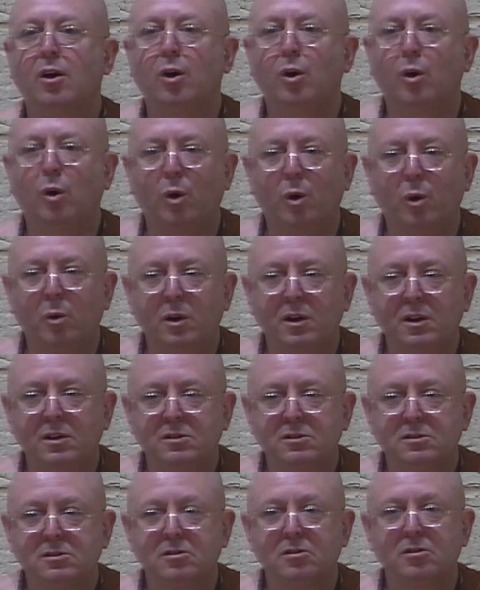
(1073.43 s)

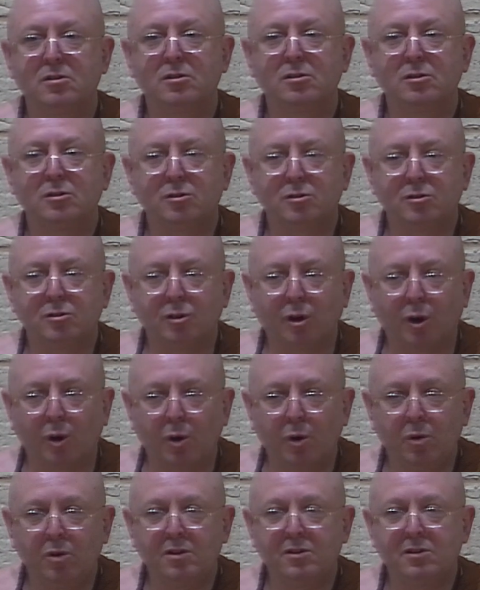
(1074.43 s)
always
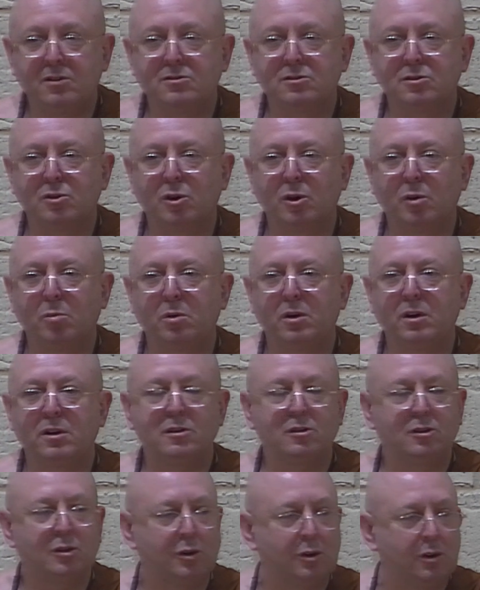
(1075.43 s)
don't disturb it
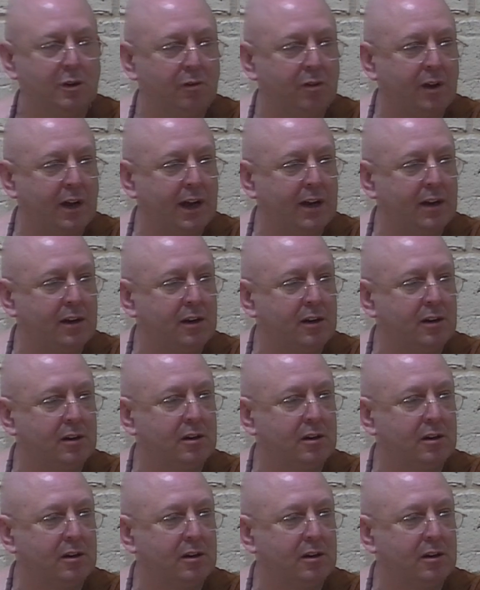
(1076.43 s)
until you've landed.